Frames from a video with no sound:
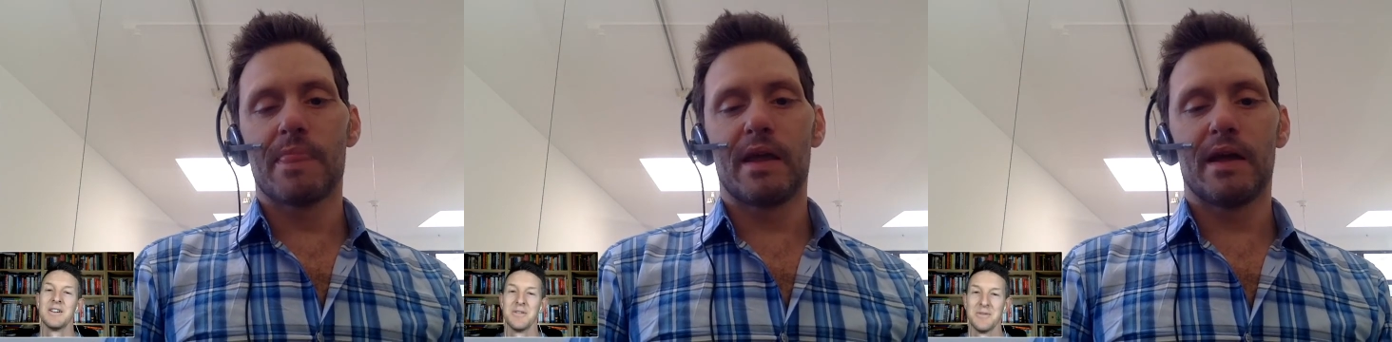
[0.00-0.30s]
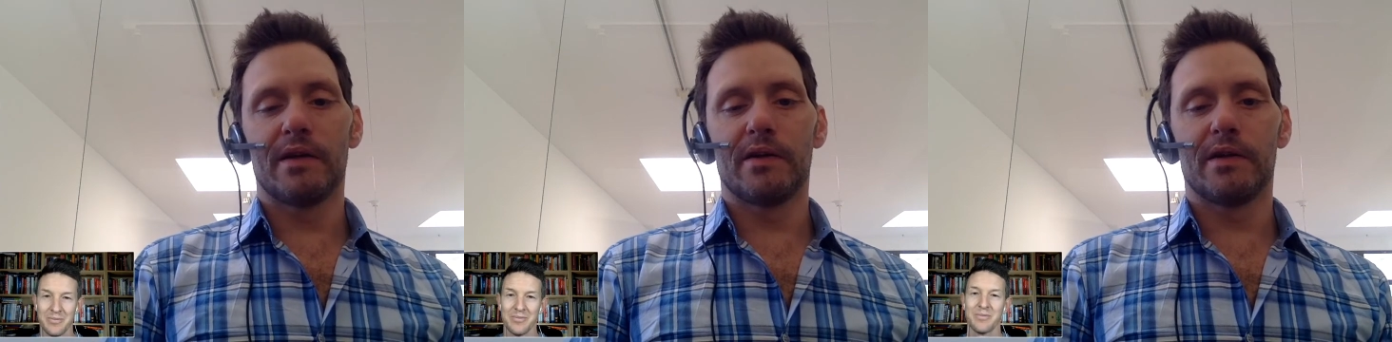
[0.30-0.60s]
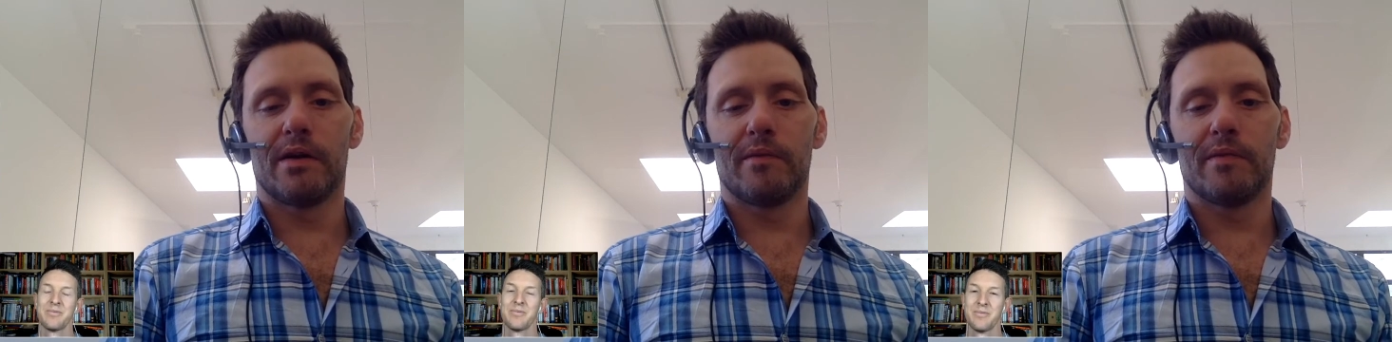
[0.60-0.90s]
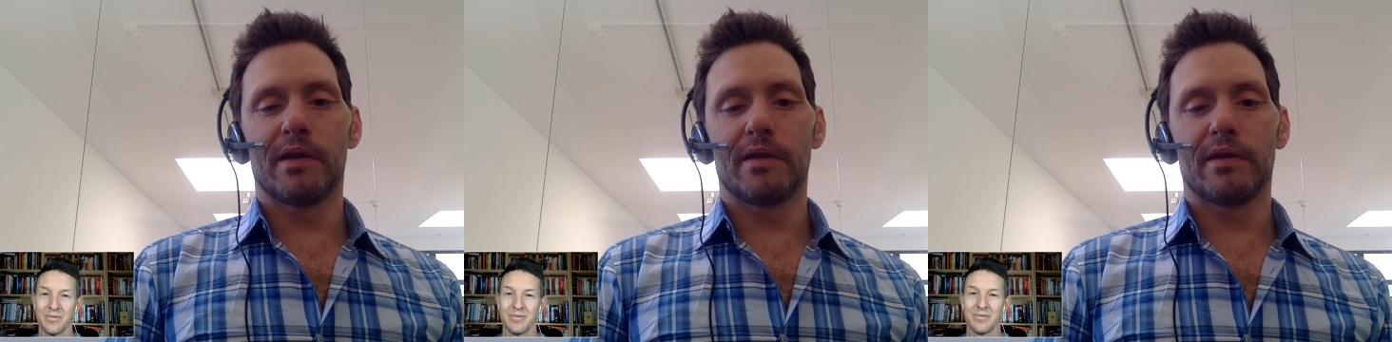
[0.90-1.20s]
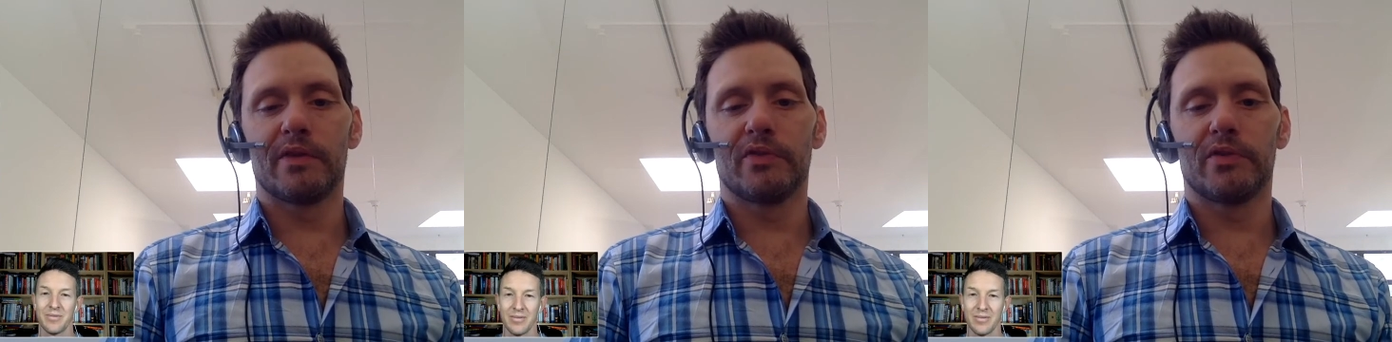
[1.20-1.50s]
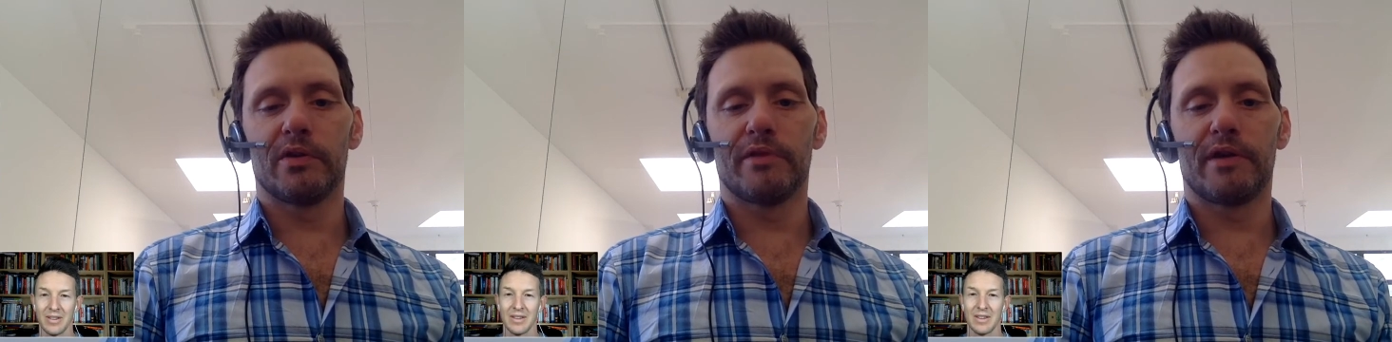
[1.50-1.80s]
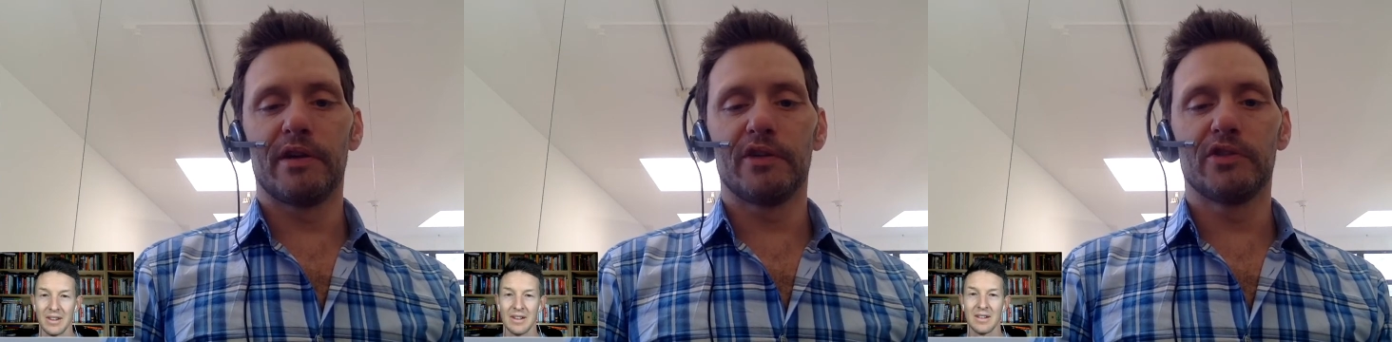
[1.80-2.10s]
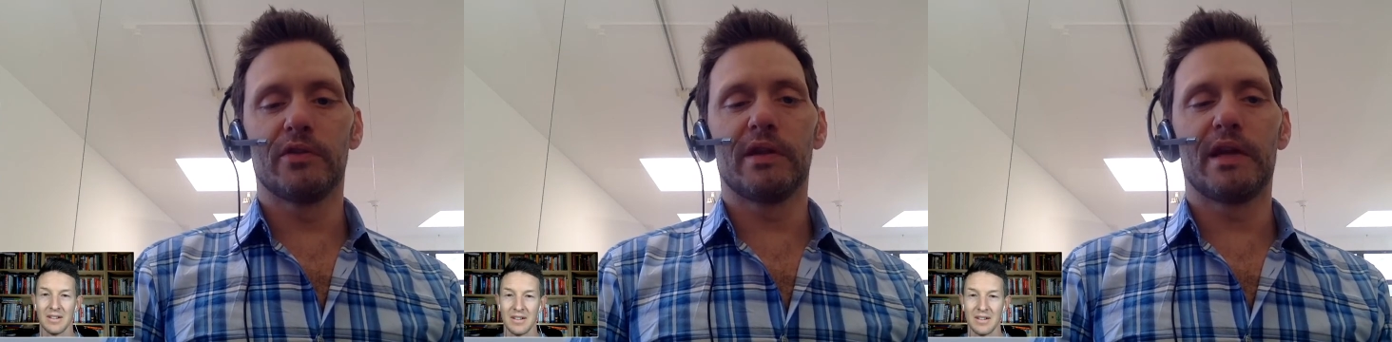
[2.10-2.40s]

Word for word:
Speaker 1: And I think it's a foundational thing.